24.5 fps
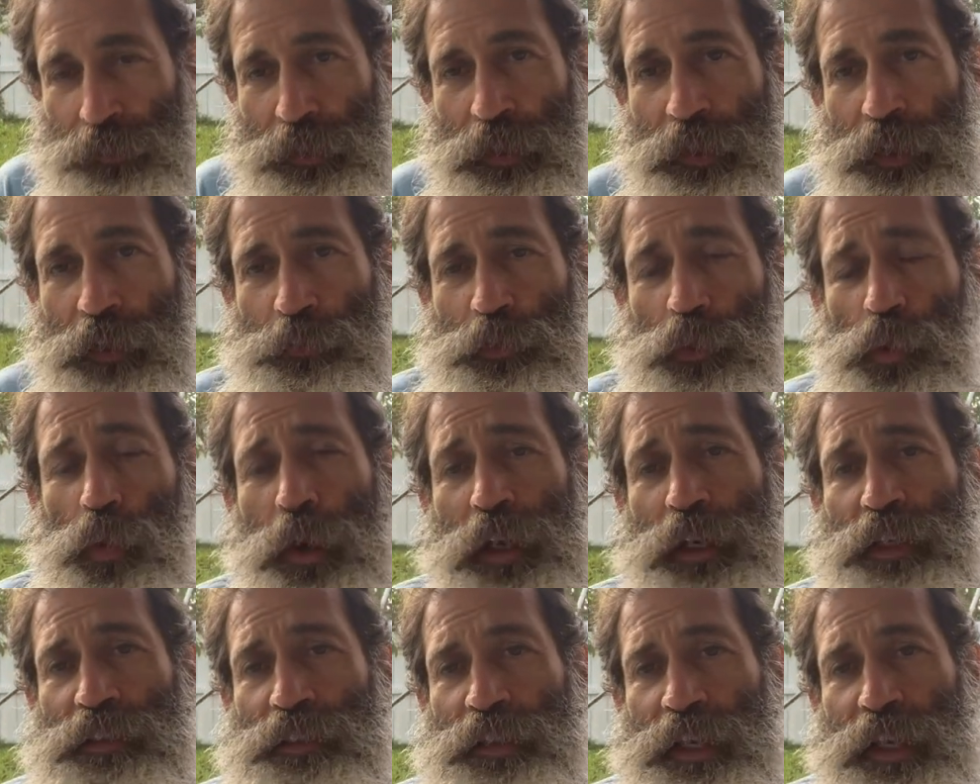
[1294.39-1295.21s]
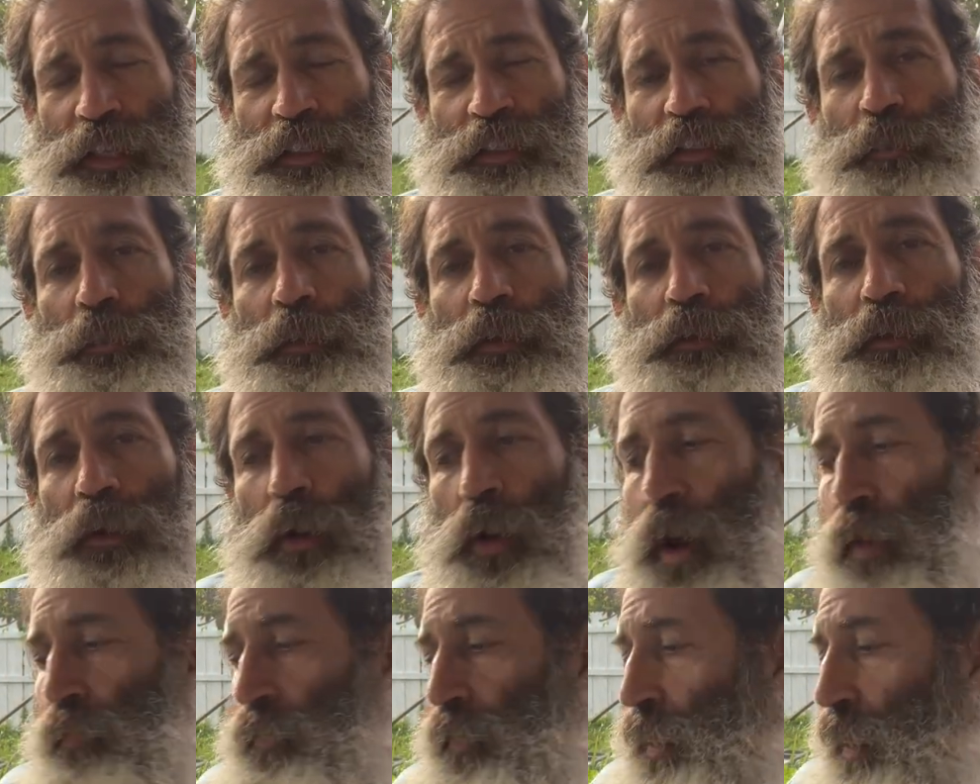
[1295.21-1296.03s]
If you want to taste them Monroe
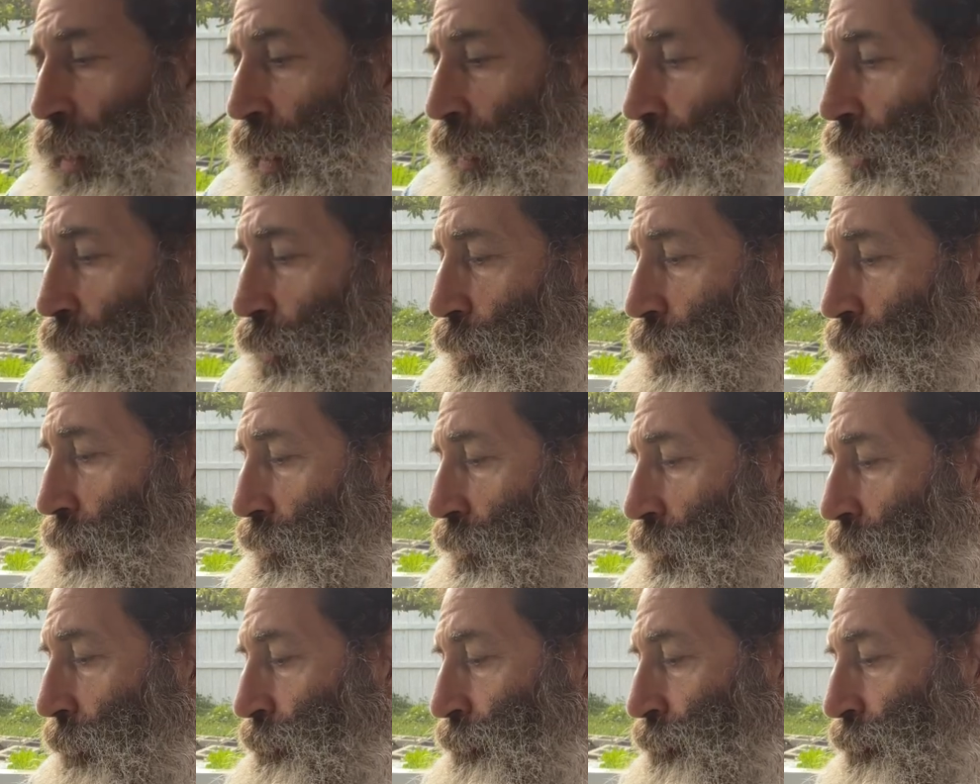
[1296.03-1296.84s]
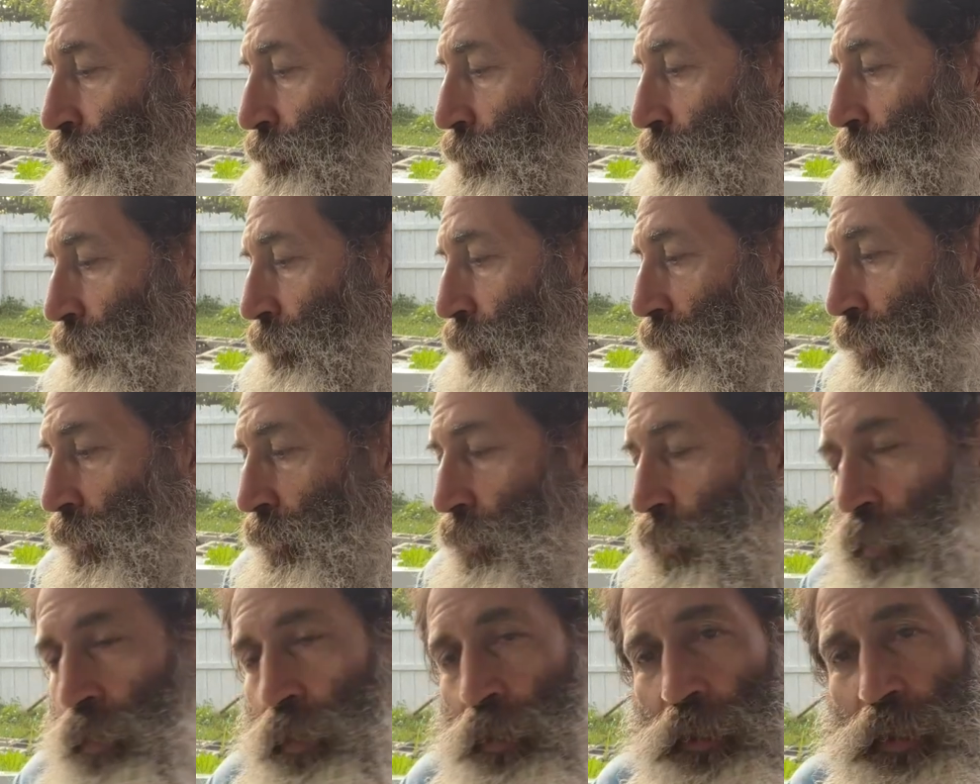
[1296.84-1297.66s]
avocados,
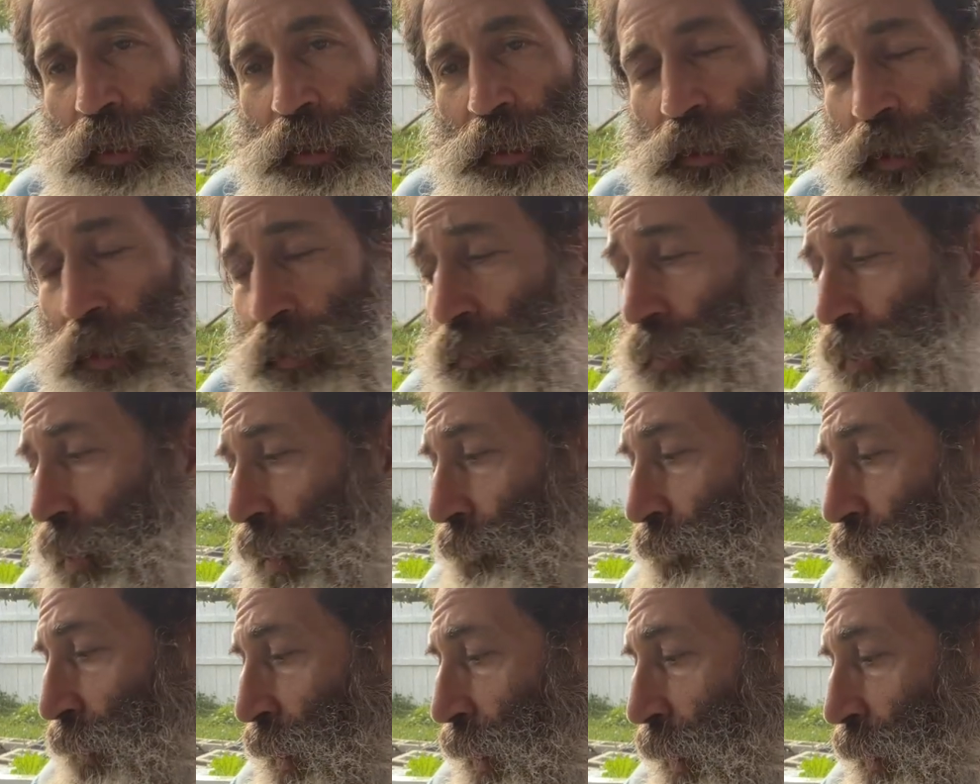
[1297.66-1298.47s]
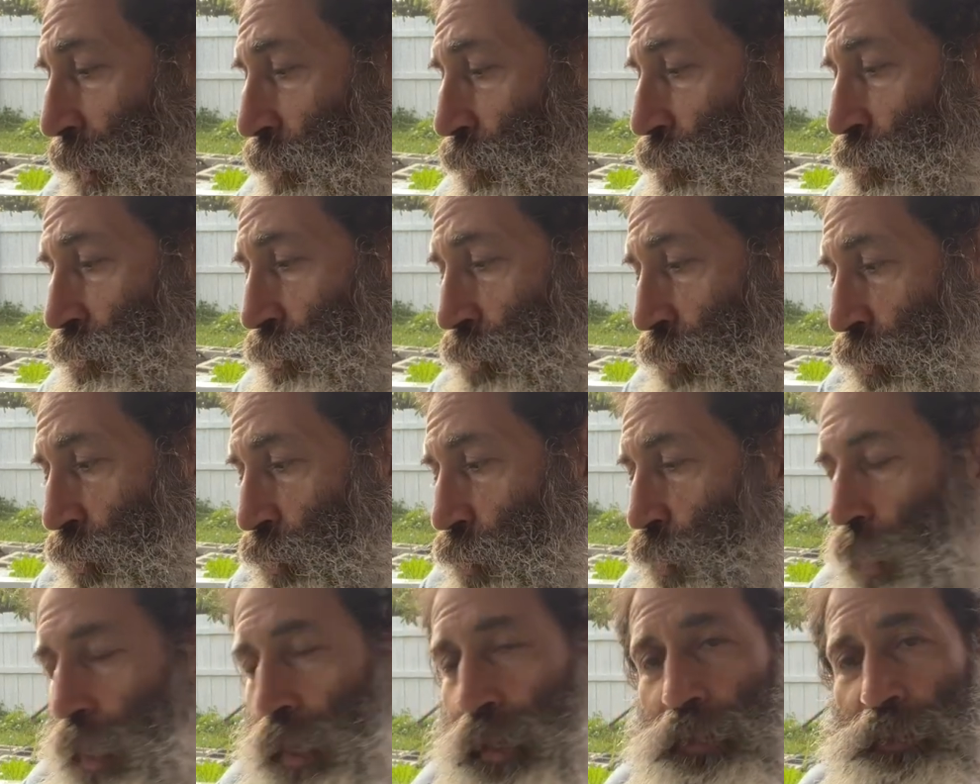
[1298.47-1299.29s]
uh, and other avocados,
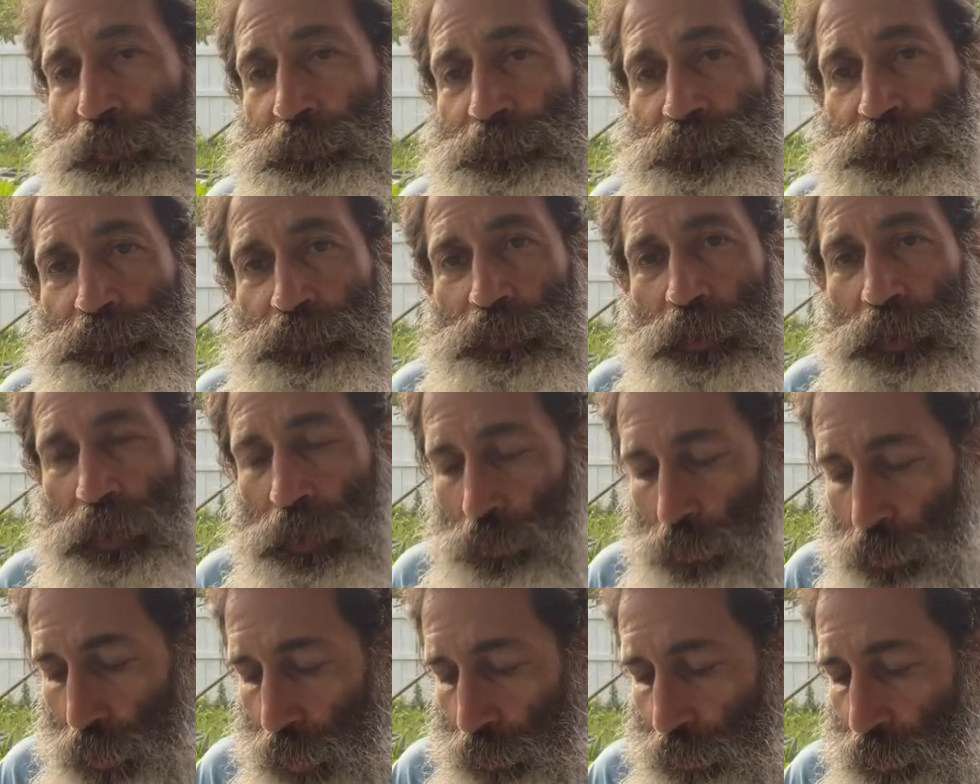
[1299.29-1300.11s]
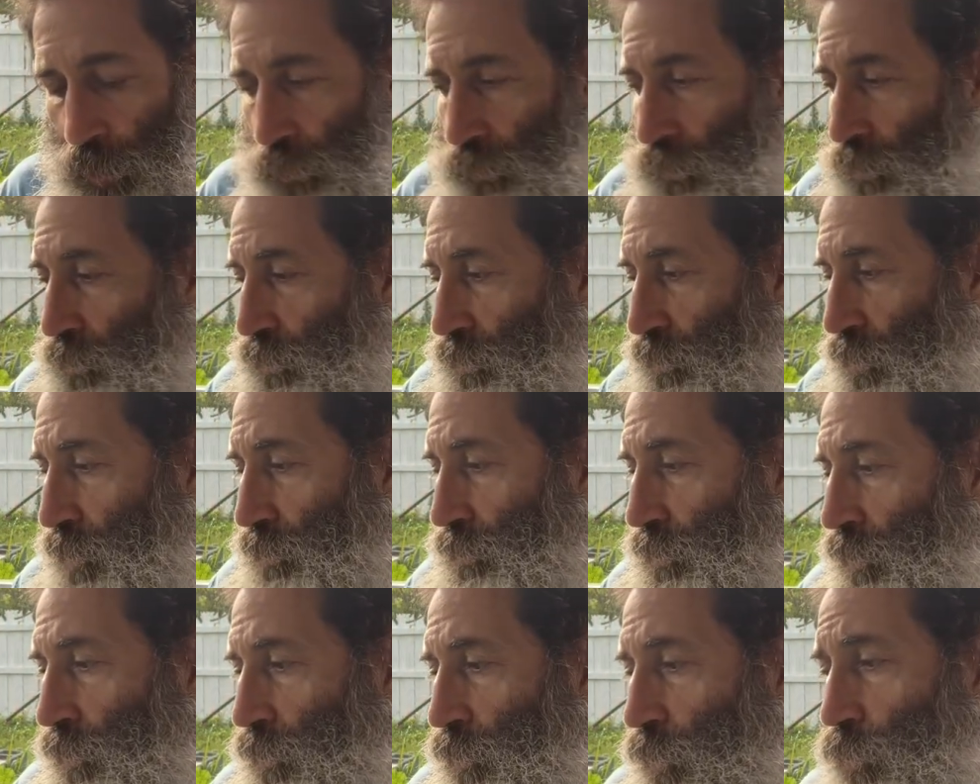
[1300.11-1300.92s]
choquette, and whatever else in
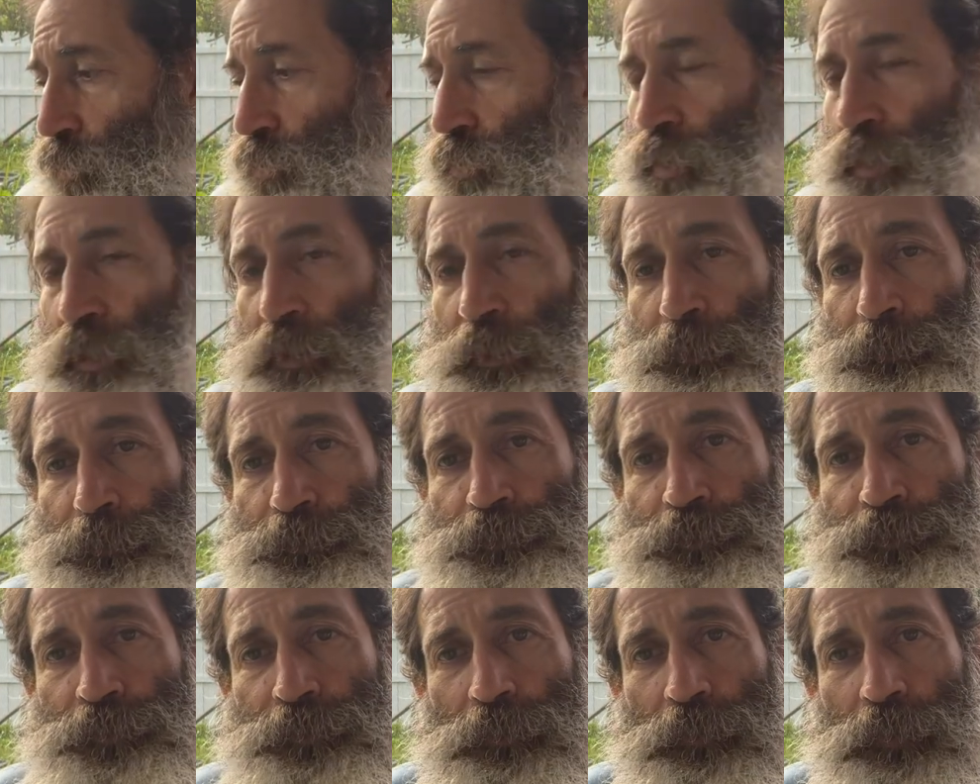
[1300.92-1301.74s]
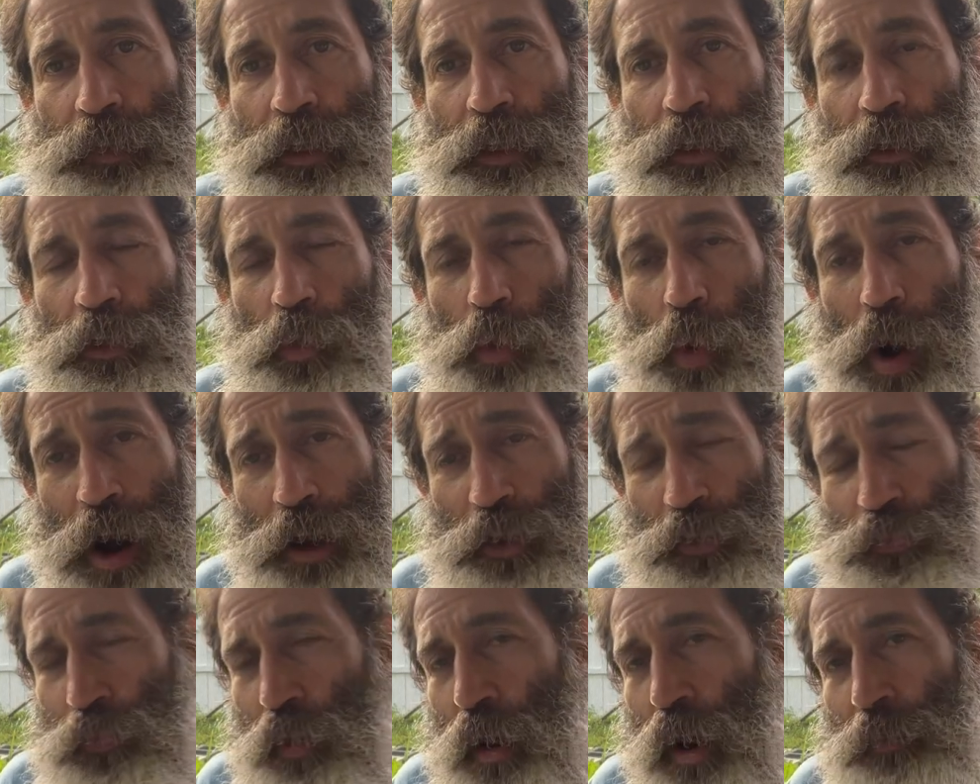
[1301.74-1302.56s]
season, go to
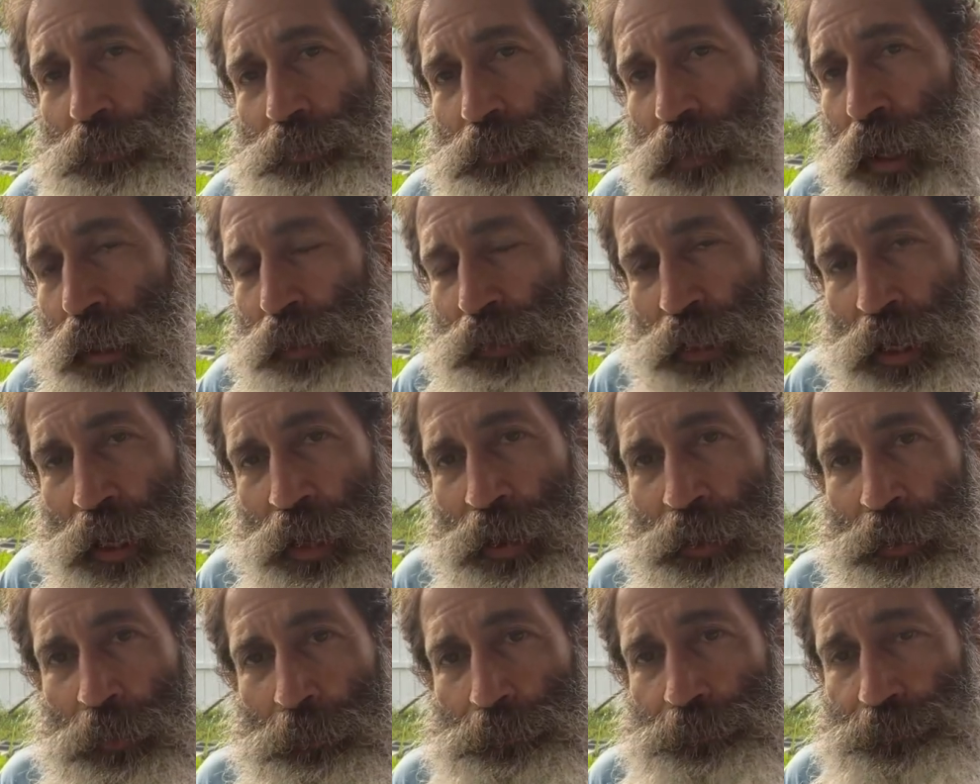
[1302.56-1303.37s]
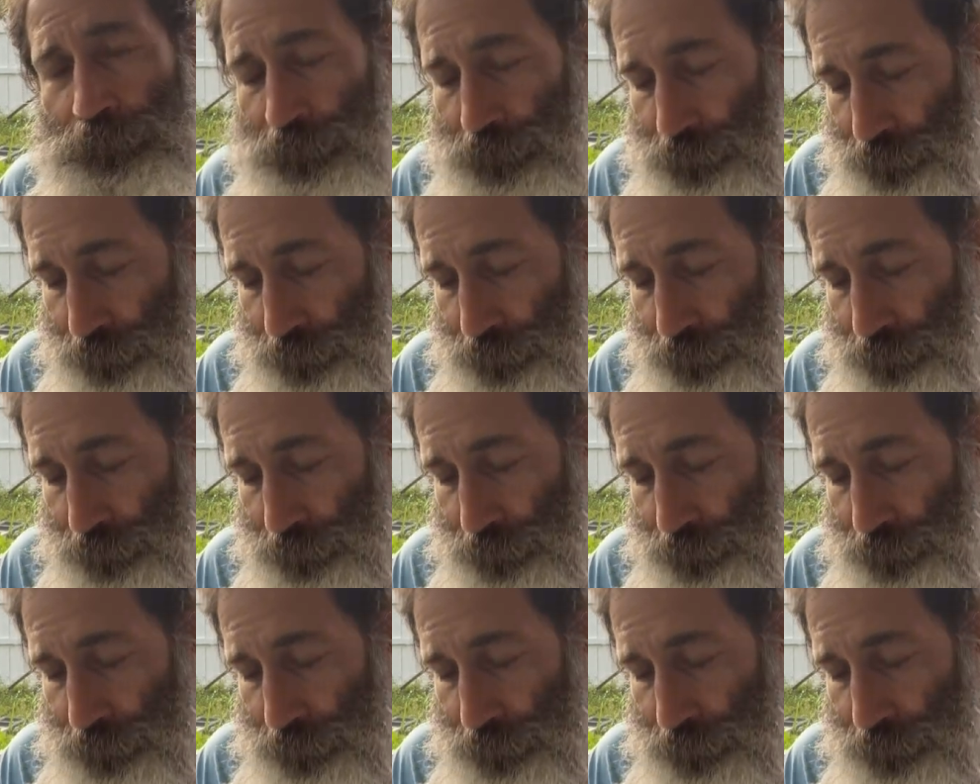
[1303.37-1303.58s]
guacfarm.com